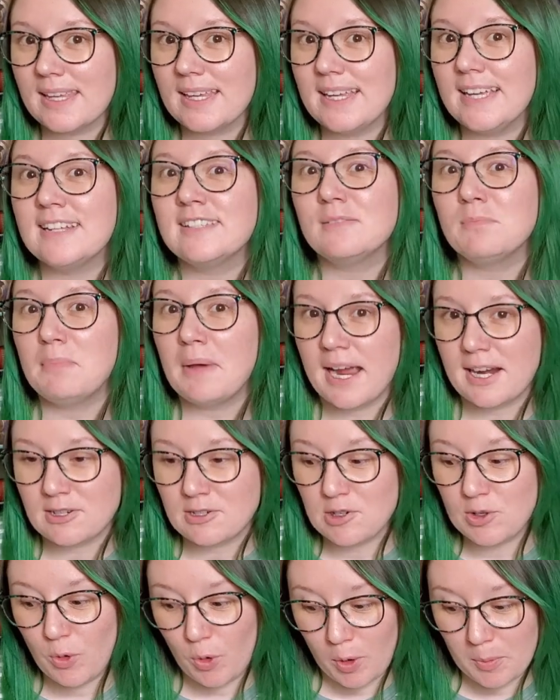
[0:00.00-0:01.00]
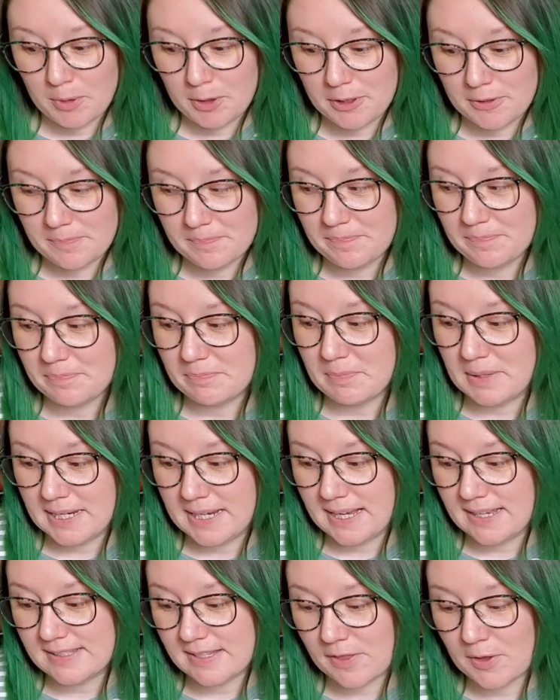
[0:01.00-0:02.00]
it's back to normal
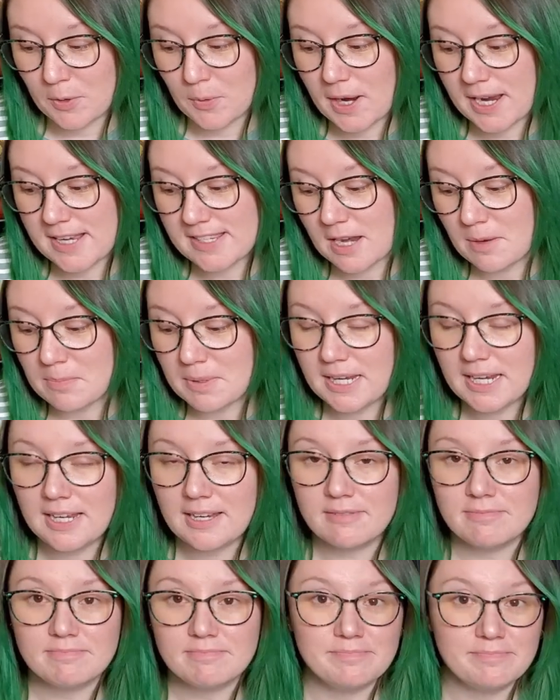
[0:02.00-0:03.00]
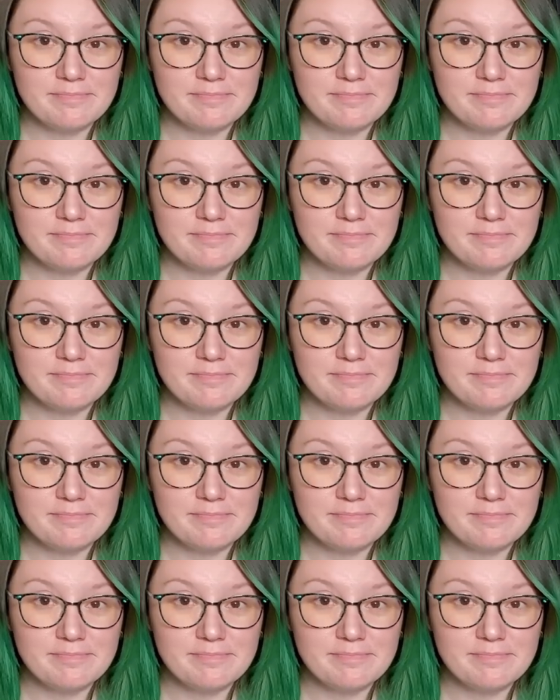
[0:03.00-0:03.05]
because otherwise I'd be